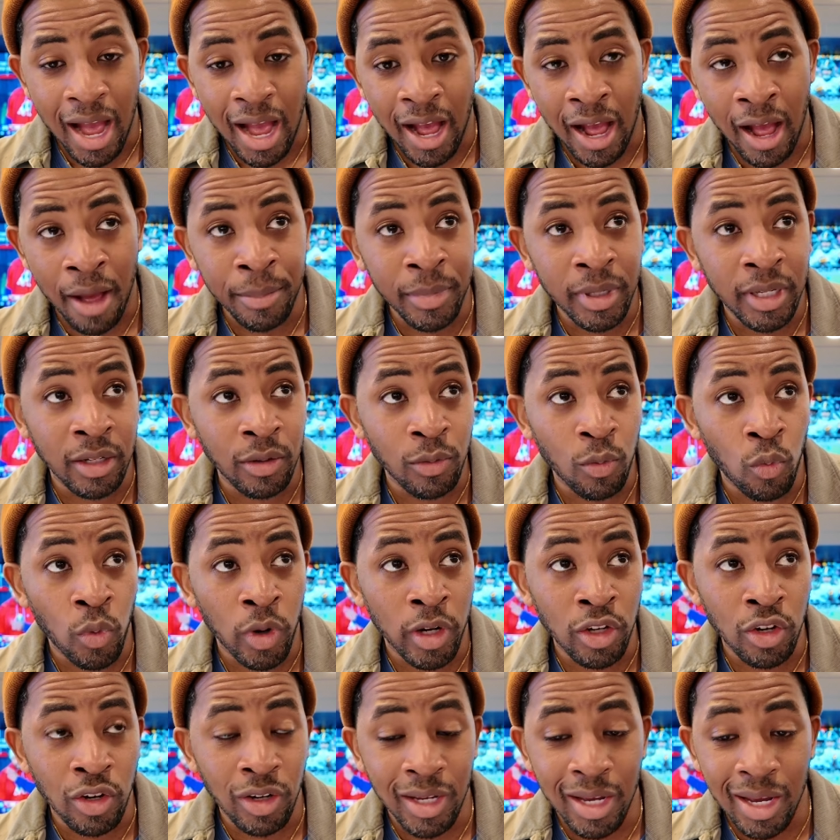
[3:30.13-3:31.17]
I mean,
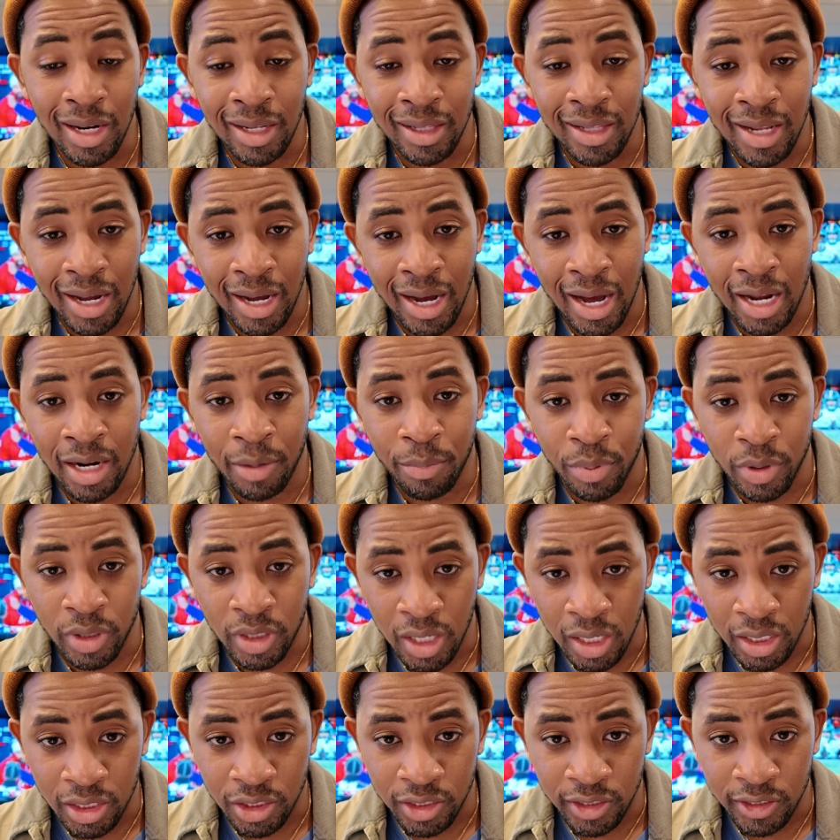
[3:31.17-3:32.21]
when you're getting that kind of
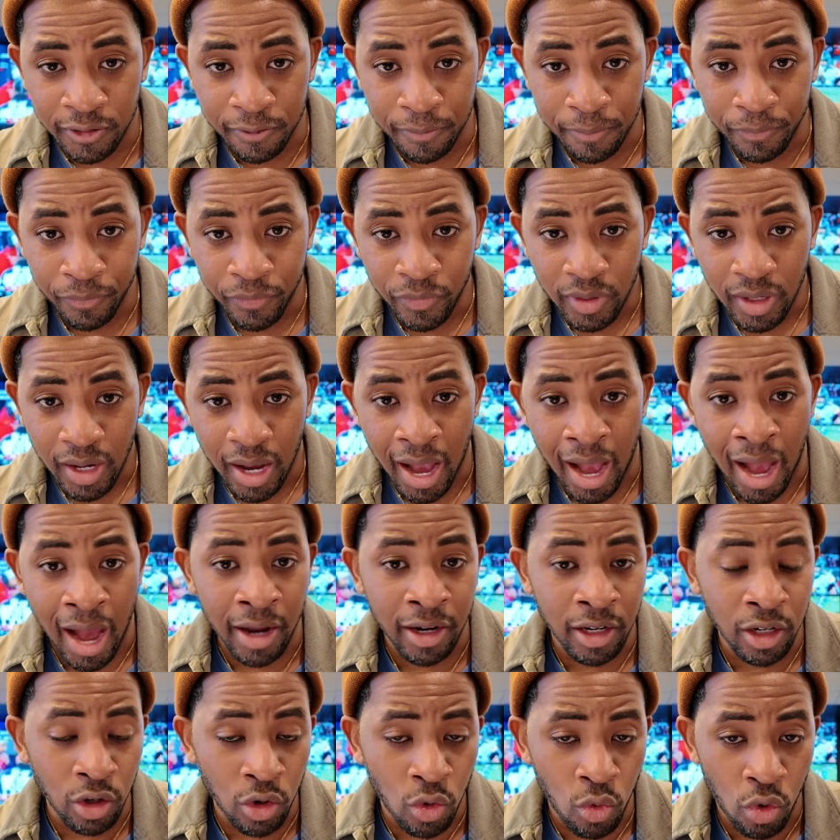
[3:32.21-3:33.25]
production out
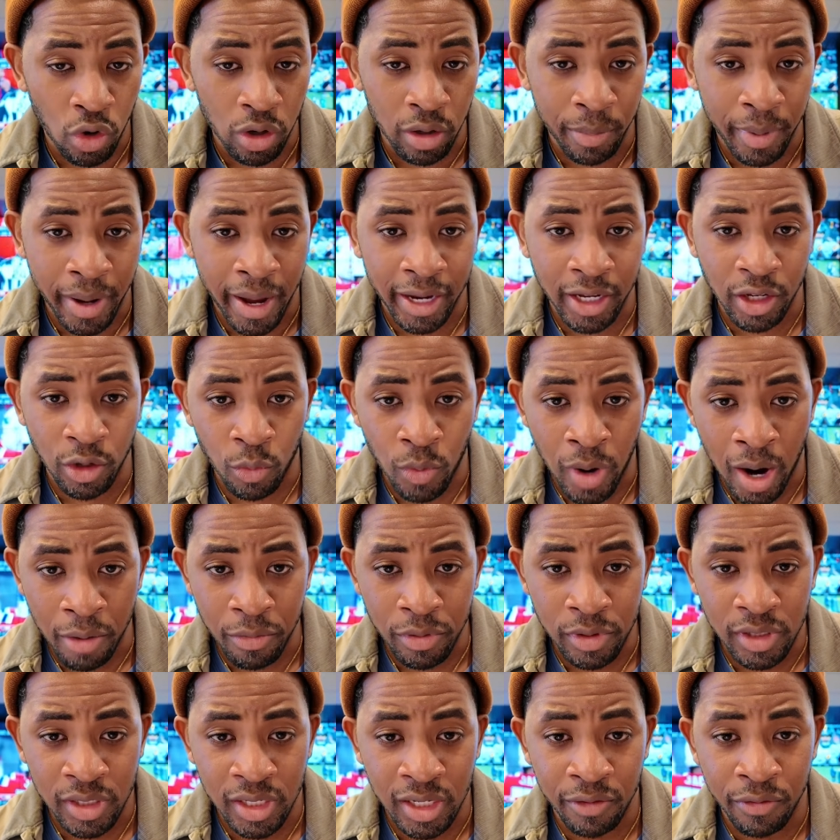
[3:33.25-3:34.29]
of your quarterback, your wide
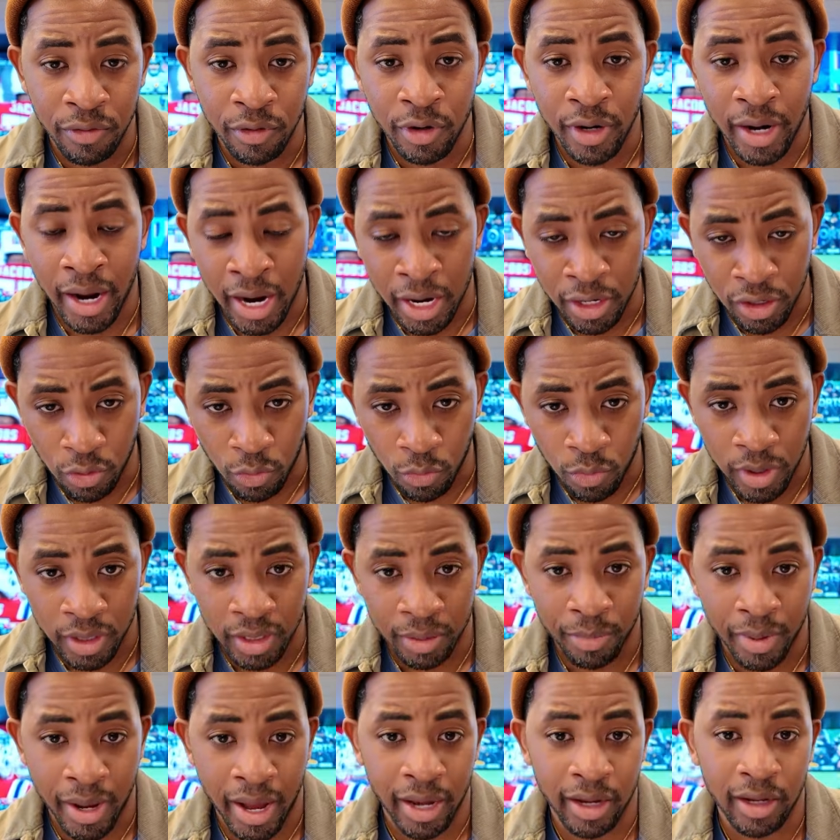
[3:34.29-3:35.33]
receiver, and your
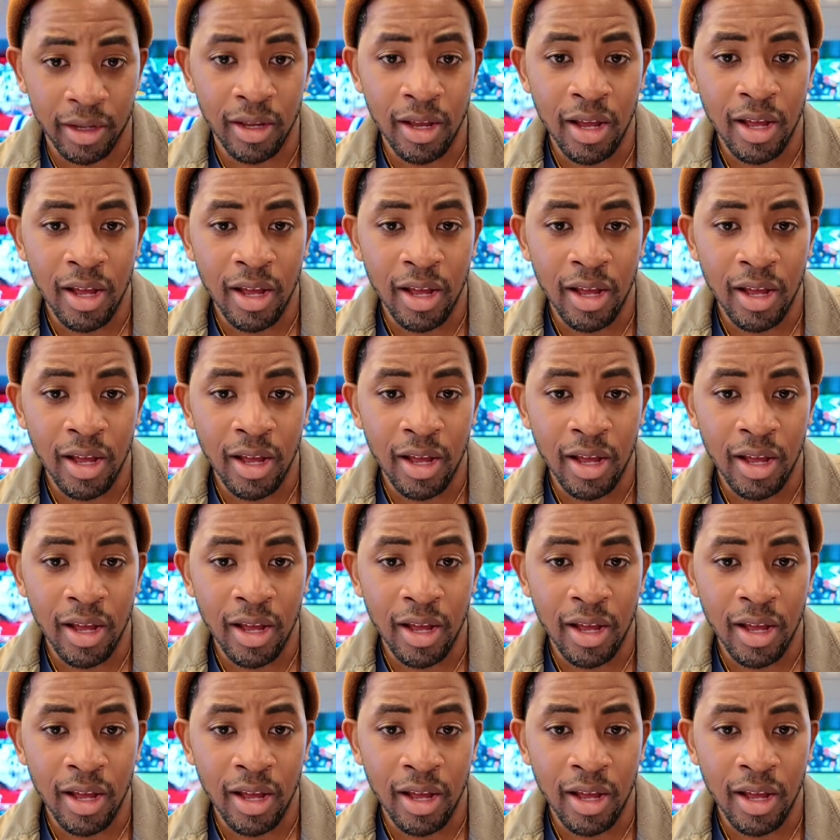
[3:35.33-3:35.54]
running back,